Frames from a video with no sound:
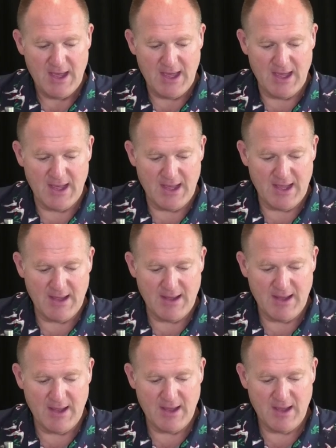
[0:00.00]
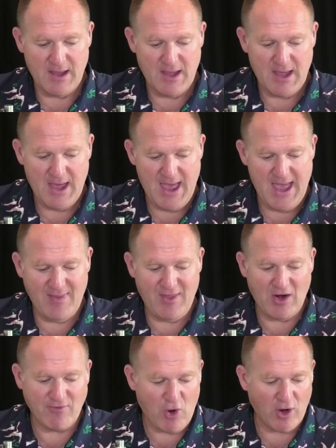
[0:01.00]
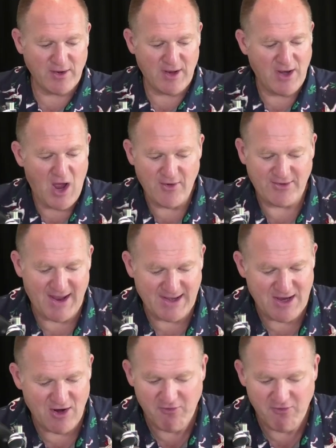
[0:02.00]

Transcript: Uh, and then I've got a note down here.